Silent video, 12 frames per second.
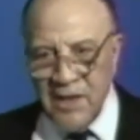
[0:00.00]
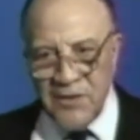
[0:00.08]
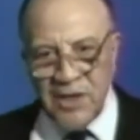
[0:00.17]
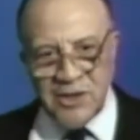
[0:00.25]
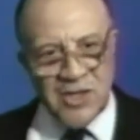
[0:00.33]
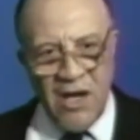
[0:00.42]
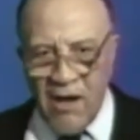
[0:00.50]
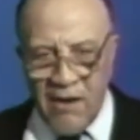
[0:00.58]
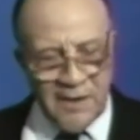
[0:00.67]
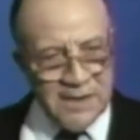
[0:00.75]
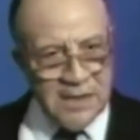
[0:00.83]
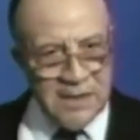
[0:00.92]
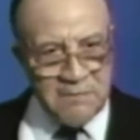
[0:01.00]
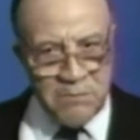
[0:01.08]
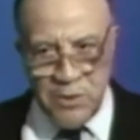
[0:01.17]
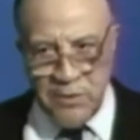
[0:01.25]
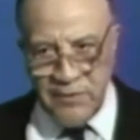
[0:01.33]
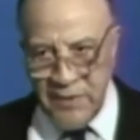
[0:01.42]
the Tarzan
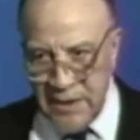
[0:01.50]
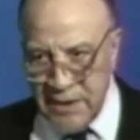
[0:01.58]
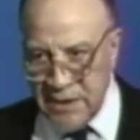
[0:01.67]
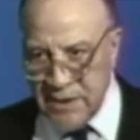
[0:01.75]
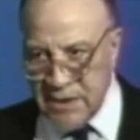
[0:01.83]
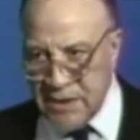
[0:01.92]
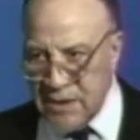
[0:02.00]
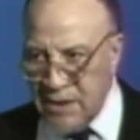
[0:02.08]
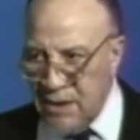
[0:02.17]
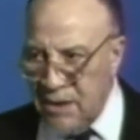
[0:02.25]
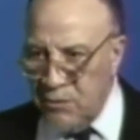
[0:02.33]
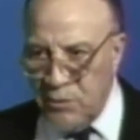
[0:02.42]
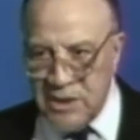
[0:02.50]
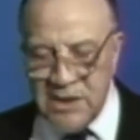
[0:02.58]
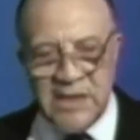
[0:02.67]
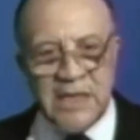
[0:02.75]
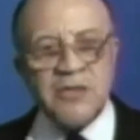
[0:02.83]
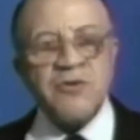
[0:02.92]
movies,
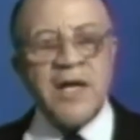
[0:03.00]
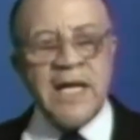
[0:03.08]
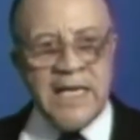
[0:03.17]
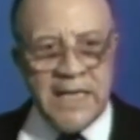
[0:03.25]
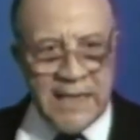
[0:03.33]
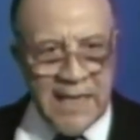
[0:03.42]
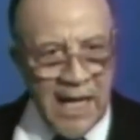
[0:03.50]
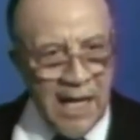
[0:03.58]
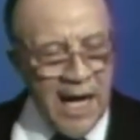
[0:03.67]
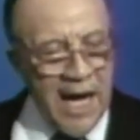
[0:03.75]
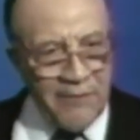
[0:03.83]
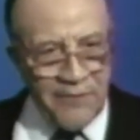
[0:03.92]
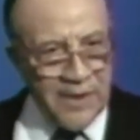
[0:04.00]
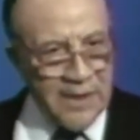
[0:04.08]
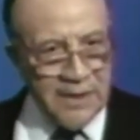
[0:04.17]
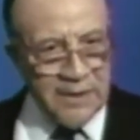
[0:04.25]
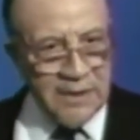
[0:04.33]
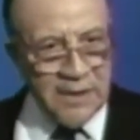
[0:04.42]
which degrade our
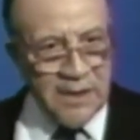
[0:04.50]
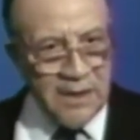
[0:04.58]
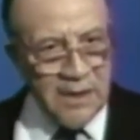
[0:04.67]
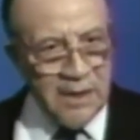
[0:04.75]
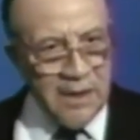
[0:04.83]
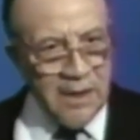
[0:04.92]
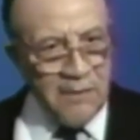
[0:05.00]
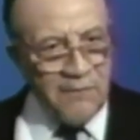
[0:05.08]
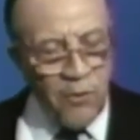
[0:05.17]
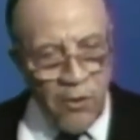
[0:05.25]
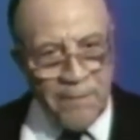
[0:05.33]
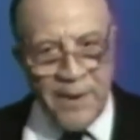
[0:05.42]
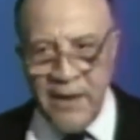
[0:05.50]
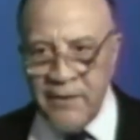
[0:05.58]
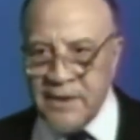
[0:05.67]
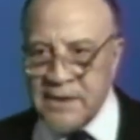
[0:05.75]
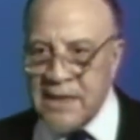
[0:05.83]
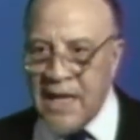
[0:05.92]
African
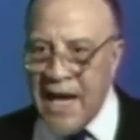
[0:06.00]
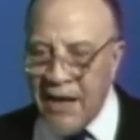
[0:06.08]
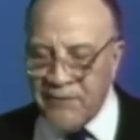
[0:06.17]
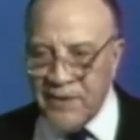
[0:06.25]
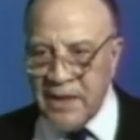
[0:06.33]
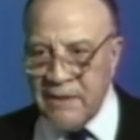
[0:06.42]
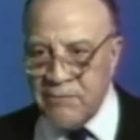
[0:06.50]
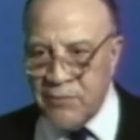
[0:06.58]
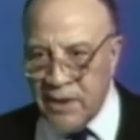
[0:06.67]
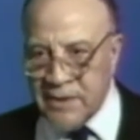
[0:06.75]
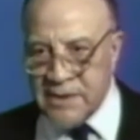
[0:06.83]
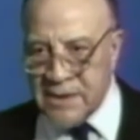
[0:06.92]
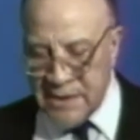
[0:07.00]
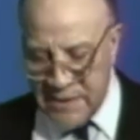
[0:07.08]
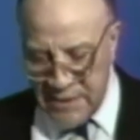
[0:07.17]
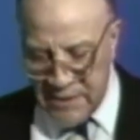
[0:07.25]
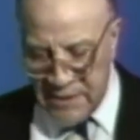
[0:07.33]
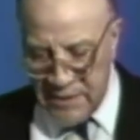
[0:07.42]
foreparents and our African brothers and
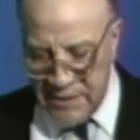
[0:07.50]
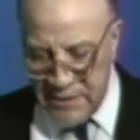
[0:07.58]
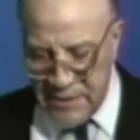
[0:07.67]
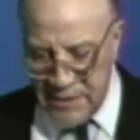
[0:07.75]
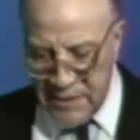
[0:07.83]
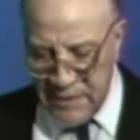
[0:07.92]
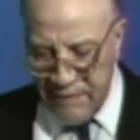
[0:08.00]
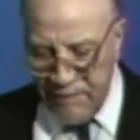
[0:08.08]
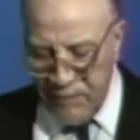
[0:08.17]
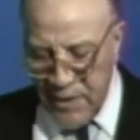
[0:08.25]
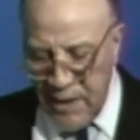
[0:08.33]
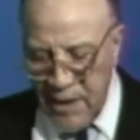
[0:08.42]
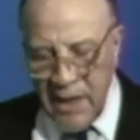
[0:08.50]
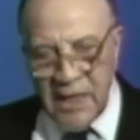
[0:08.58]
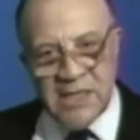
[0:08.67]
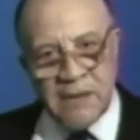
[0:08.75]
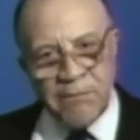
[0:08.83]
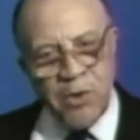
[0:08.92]
sisters
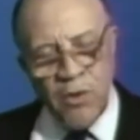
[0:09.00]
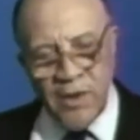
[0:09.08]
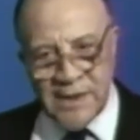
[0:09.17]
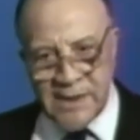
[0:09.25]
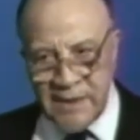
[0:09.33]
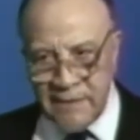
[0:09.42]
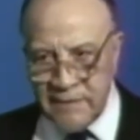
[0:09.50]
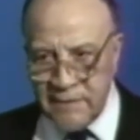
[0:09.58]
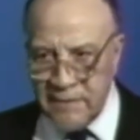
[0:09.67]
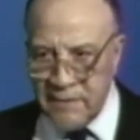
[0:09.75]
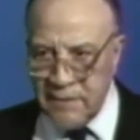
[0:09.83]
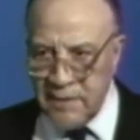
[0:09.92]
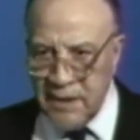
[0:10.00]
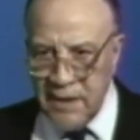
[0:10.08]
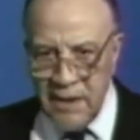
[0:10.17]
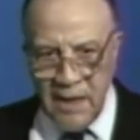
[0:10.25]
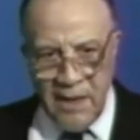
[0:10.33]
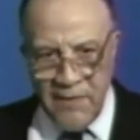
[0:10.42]
is a poison
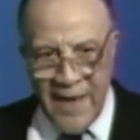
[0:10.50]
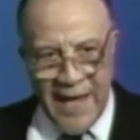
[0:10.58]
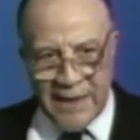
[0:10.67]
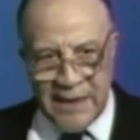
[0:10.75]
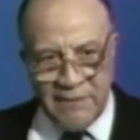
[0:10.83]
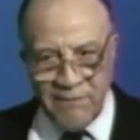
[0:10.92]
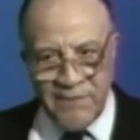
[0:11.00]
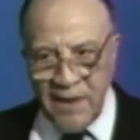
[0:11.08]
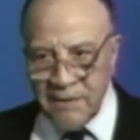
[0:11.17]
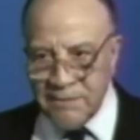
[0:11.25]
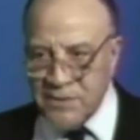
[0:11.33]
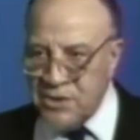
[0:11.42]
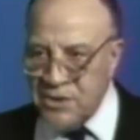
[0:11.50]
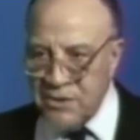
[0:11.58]
that envelops